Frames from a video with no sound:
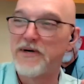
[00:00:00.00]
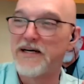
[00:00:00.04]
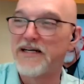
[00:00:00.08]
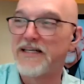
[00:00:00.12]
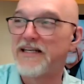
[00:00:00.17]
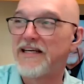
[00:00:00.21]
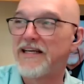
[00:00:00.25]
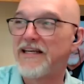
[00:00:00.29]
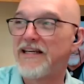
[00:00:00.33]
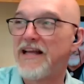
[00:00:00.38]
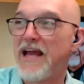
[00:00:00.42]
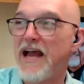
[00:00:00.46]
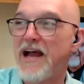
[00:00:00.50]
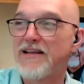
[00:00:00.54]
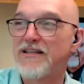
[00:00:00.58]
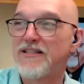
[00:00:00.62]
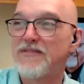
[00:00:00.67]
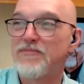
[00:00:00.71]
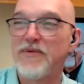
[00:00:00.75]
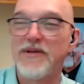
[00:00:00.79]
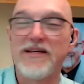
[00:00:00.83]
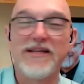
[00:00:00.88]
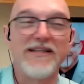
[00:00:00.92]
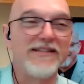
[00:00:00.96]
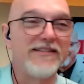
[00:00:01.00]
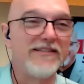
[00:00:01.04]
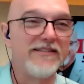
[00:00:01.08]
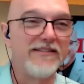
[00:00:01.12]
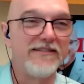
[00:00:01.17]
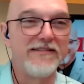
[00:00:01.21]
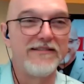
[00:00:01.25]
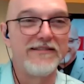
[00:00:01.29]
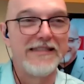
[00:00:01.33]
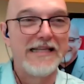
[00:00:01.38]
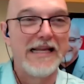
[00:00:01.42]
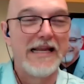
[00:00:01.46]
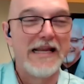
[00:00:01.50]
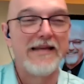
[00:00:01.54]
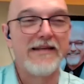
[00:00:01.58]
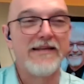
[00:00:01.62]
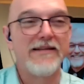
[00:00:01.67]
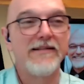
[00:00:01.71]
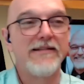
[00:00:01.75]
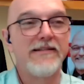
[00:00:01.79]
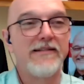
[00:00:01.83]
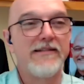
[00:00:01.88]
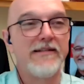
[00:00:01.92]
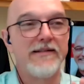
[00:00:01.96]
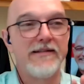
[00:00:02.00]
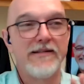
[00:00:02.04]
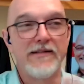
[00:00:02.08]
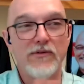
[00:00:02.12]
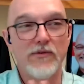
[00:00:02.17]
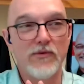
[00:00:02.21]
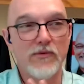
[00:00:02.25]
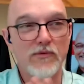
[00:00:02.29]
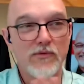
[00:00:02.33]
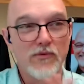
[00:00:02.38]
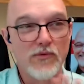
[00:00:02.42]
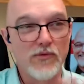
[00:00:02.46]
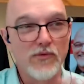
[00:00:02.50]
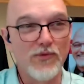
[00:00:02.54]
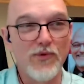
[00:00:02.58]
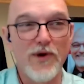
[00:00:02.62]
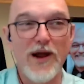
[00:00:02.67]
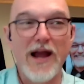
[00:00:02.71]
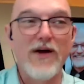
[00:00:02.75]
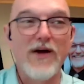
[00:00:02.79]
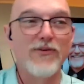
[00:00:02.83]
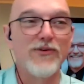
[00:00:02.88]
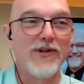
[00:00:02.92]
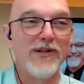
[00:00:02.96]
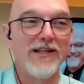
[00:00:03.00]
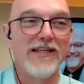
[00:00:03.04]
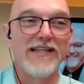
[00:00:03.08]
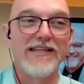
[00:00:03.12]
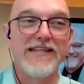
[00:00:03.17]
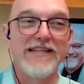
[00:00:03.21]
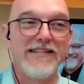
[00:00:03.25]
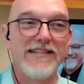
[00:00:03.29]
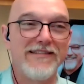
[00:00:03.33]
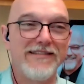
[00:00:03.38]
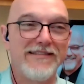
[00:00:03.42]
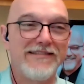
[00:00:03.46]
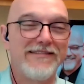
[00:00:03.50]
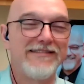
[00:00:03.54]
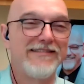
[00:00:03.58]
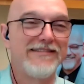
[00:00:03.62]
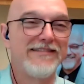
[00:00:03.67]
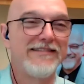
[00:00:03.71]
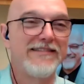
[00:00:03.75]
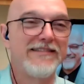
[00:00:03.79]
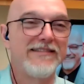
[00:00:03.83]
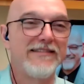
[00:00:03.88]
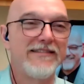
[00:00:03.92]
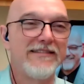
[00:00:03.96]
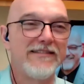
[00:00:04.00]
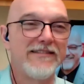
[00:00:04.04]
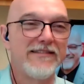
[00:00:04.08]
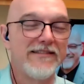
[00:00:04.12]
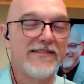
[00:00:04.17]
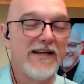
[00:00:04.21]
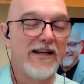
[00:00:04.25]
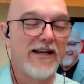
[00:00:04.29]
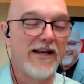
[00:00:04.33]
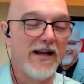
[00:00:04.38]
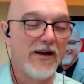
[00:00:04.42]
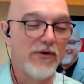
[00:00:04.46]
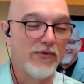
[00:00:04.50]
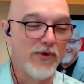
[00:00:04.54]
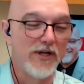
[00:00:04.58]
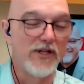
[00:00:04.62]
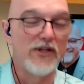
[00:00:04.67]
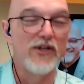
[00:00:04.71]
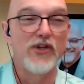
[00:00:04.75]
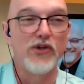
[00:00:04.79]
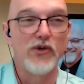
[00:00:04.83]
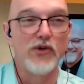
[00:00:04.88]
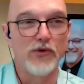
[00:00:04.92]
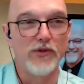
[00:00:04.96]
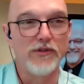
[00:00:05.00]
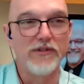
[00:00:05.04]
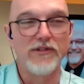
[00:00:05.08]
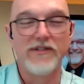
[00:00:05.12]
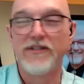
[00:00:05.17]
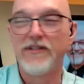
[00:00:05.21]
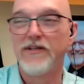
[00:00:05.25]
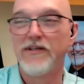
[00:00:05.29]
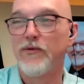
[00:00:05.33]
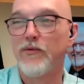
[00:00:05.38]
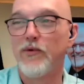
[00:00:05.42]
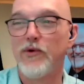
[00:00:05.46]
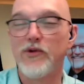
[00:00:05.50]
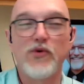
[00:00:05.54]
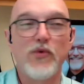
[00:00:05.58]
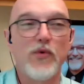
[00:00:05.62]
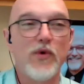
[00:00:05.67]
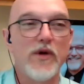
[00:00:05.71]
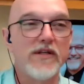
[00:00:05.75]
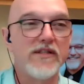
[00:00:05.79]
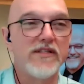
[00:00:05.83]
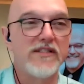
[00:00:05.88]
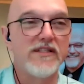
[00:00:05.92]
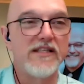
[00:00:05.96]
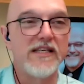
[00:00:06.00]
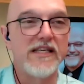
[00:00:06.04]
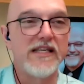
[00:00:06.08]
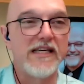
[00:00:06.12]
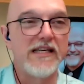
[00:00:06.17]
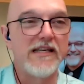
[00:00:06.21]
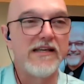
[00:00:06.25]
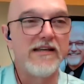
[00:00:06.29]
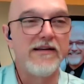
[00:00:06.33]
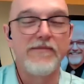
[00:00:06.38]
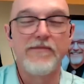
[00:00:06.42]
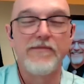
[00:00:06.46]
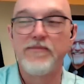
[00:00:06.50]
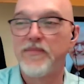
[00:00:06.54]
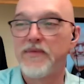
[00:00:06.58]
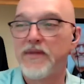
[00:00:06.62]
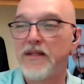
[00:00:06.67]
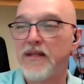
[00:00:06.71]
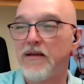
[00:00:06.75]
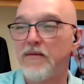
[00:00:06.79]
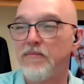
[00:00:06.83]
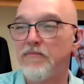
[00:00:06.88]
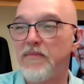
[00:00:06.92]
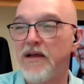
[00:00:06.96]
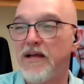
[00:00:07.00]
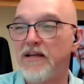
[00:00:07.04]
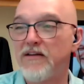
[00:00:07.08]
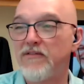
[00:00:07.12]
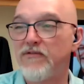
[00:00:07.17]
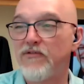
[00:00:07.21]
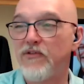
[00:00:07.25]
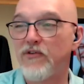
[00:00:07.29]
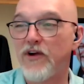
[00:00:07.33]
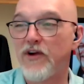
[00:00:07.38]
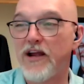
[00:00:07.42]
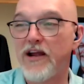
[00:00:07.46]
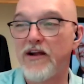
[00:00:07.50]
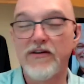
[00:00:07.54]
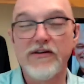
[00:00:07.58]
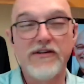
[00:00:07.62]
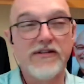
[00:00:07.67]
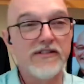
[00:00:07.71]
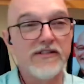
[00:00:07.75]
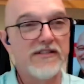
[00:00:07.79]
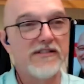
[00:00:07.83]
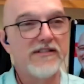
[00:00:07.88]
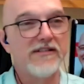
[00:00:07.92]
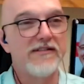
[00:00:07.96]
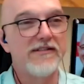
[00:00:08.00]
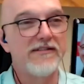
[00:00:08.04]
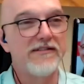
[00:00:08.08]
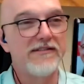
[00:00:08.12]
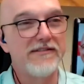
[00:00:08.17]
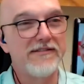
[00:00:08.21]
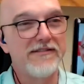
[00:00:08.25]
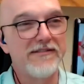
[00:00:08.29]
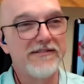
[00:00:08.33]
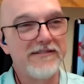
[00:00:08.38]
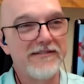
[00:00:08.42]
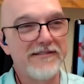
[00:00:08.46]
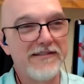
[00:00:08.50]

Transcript: but it has been roundly ridiculed, which was the Men for Harris